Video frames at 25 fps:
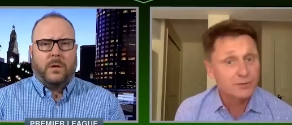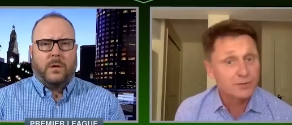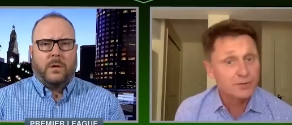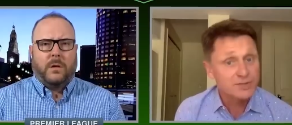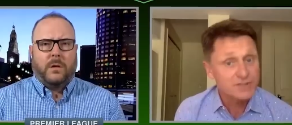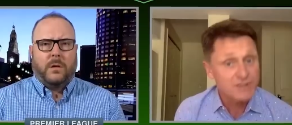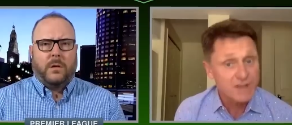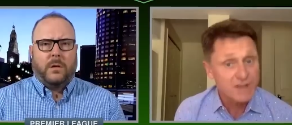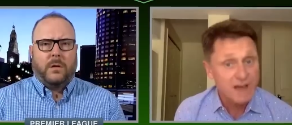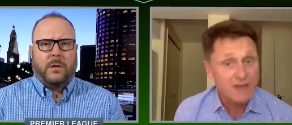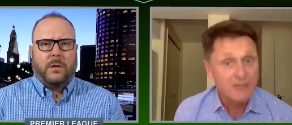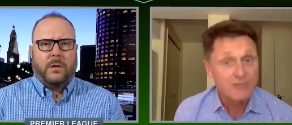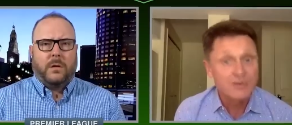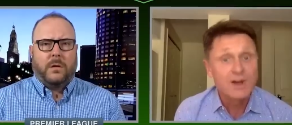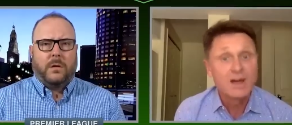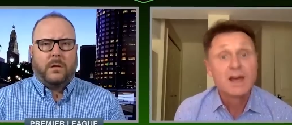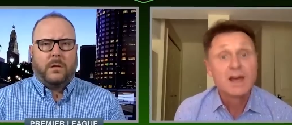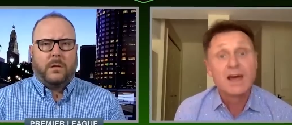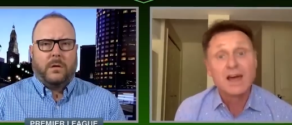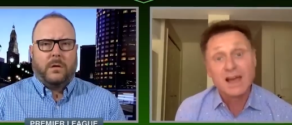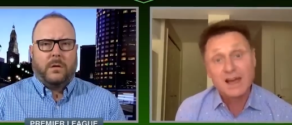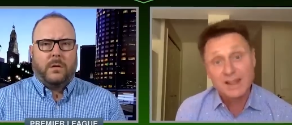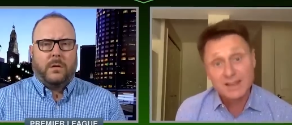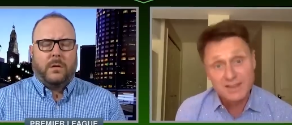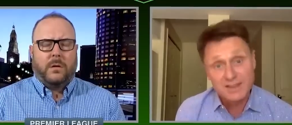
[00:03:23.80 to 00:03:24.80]
Speaker 1: first half
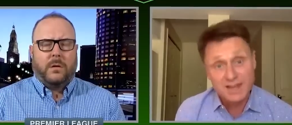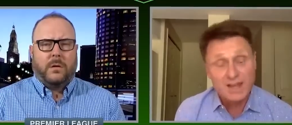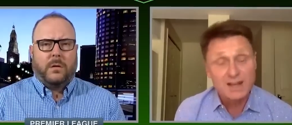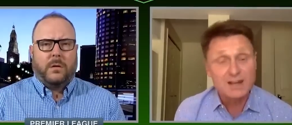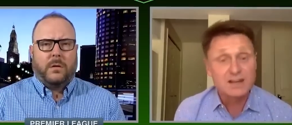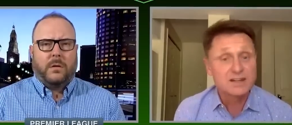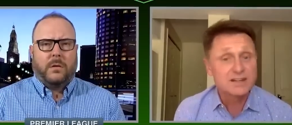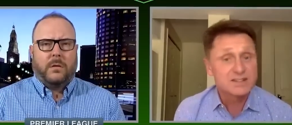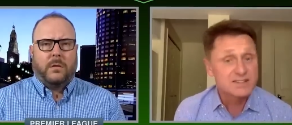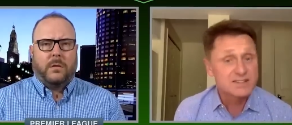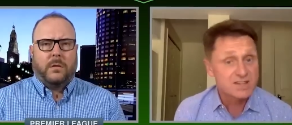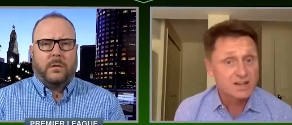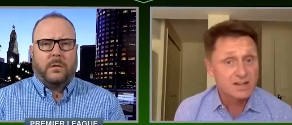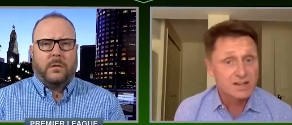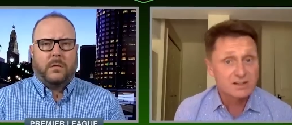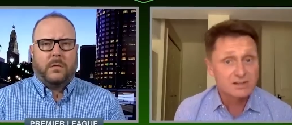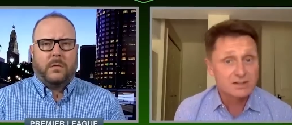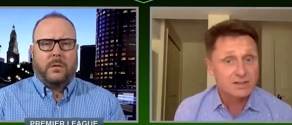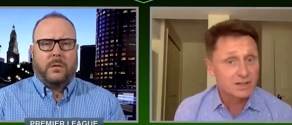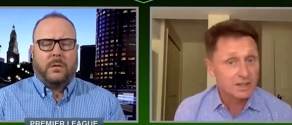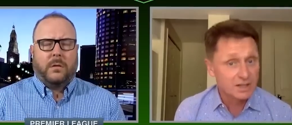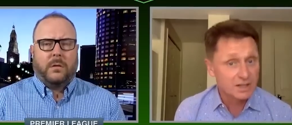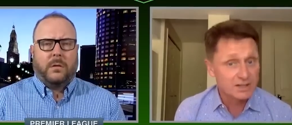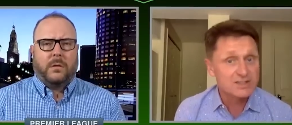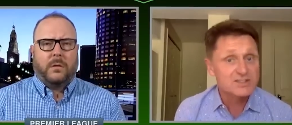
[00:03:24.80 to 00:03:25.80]
and then in the, sec-
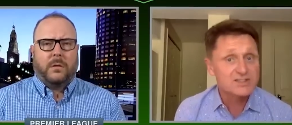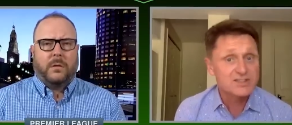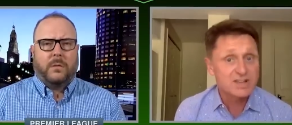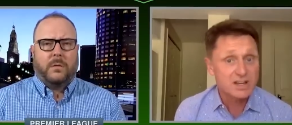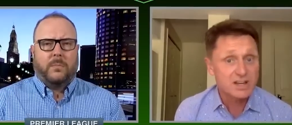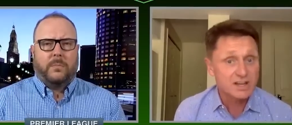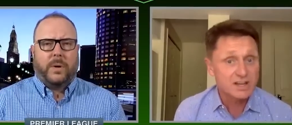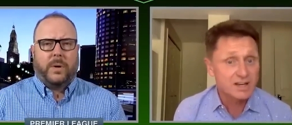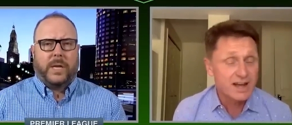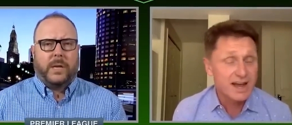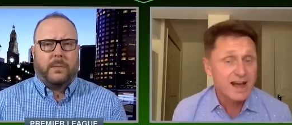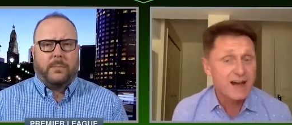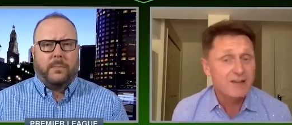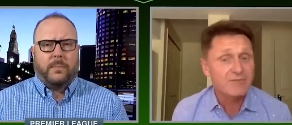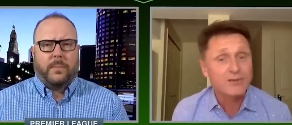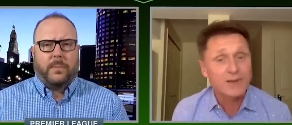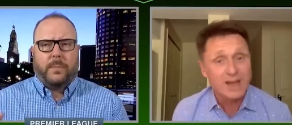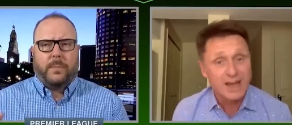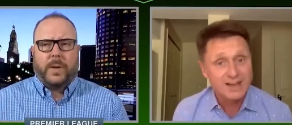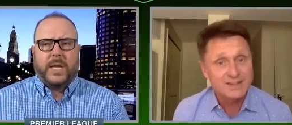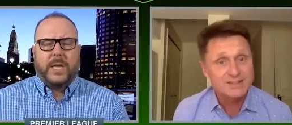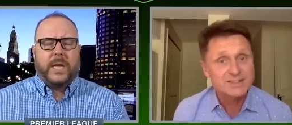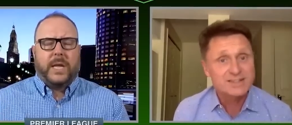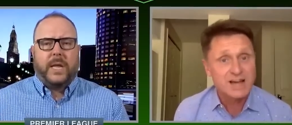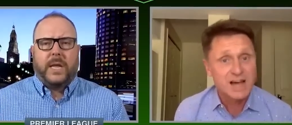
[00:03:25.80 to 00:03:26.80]
in the second
Speaker 2: but, half.
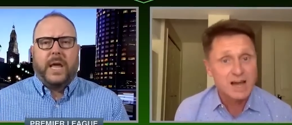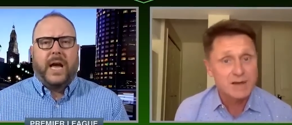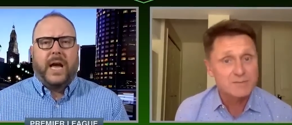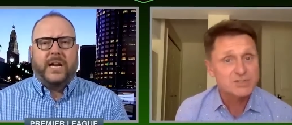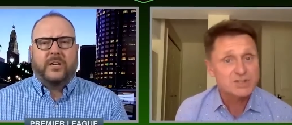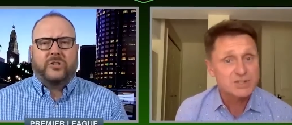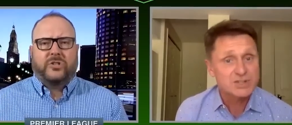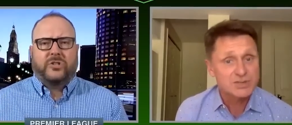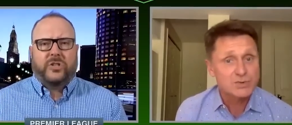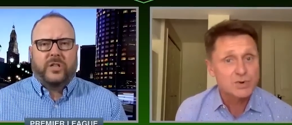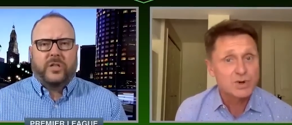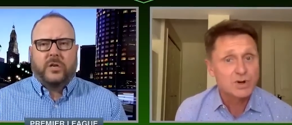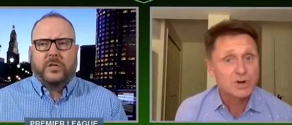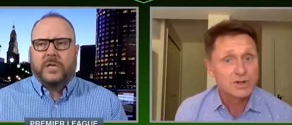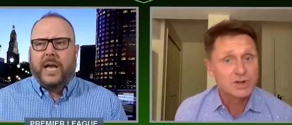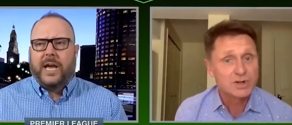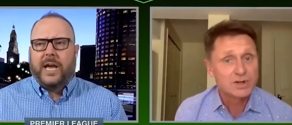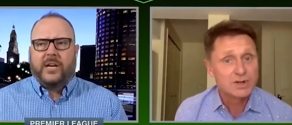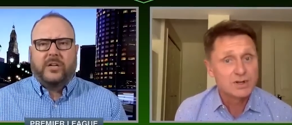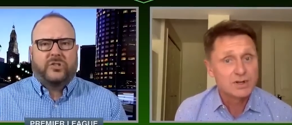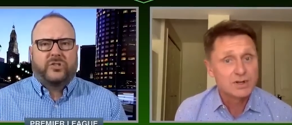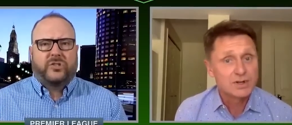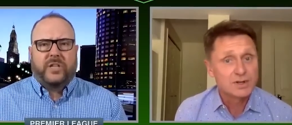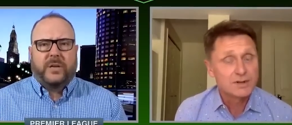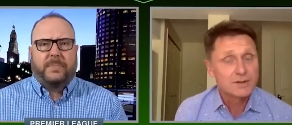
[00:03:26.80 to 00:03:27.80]
But Janusz,
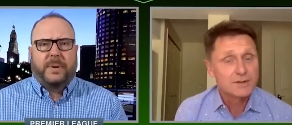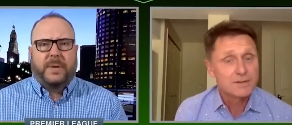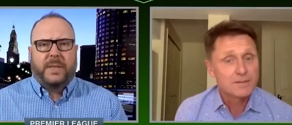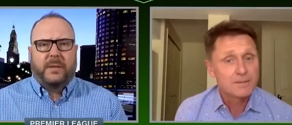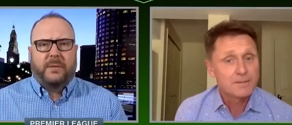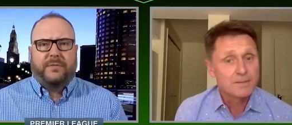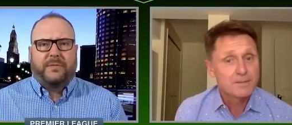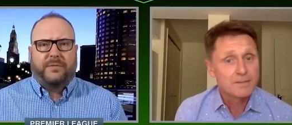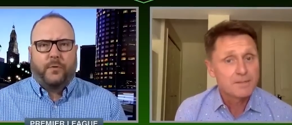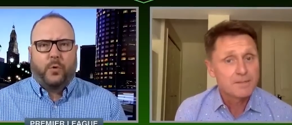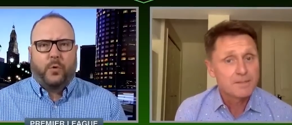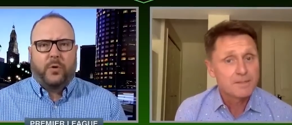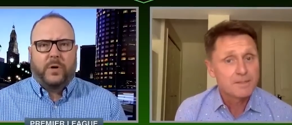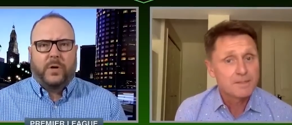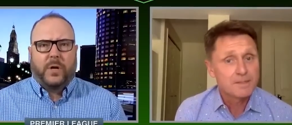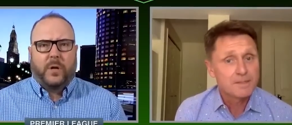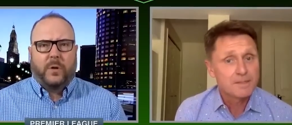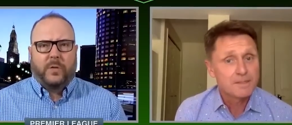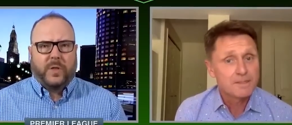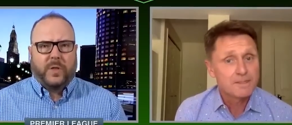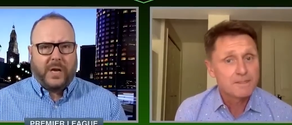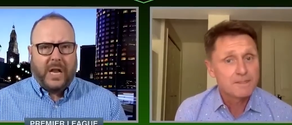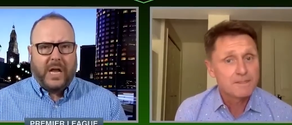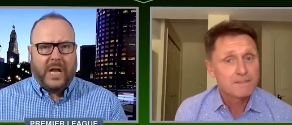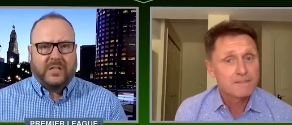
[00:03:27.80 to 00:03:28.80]
Janusz, they beat them four
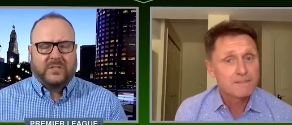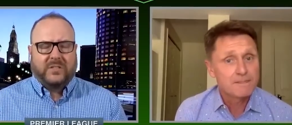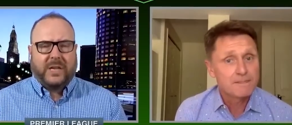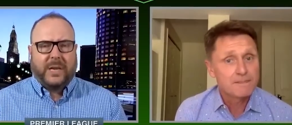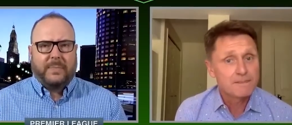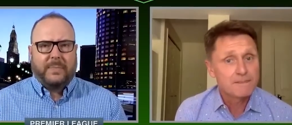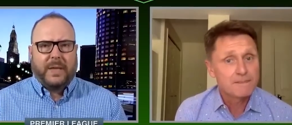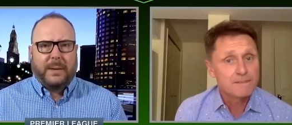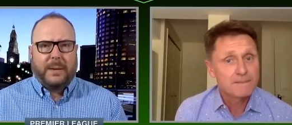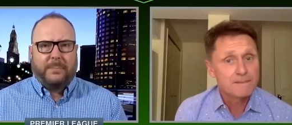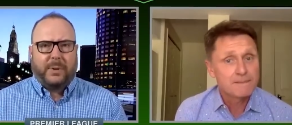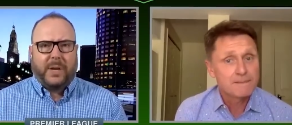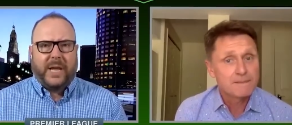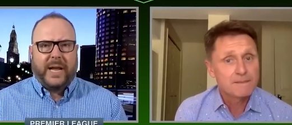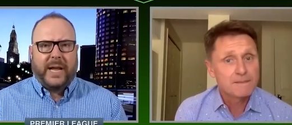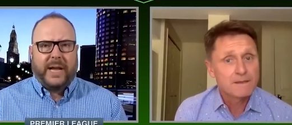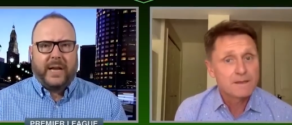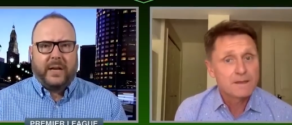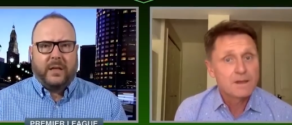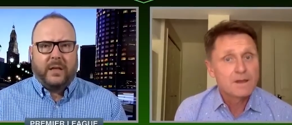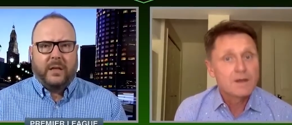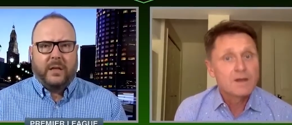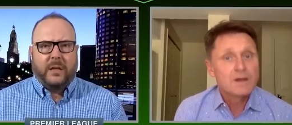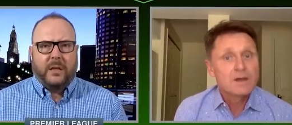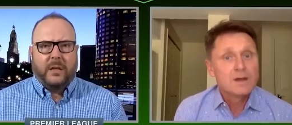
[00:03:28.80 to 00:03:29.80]
nil the last time they
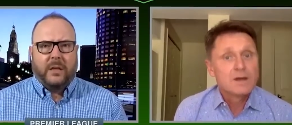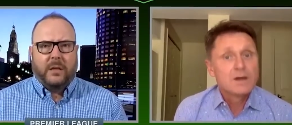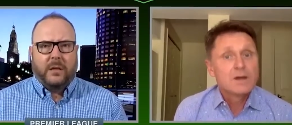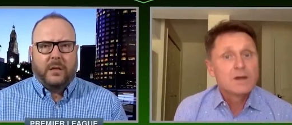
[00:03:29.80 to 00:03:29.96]
played.